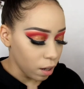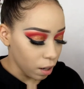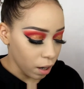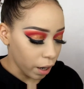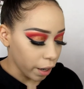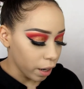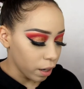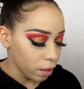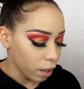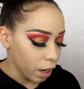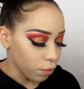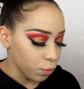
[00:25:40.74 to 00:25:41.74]

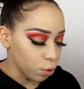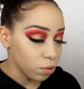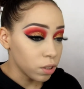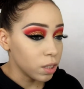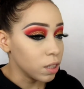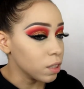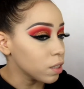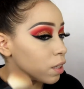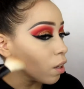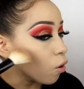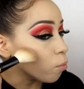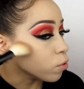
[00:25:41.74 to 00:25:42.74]
I've used this
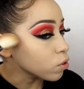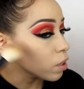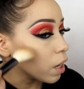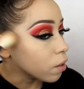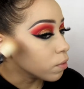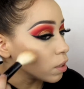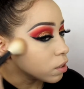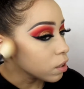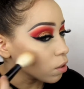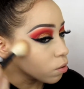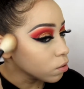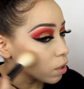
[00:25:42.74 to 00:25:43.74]
almost every
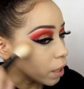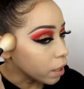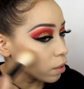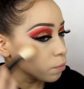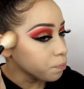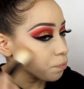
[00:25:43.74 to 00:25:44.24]
single day.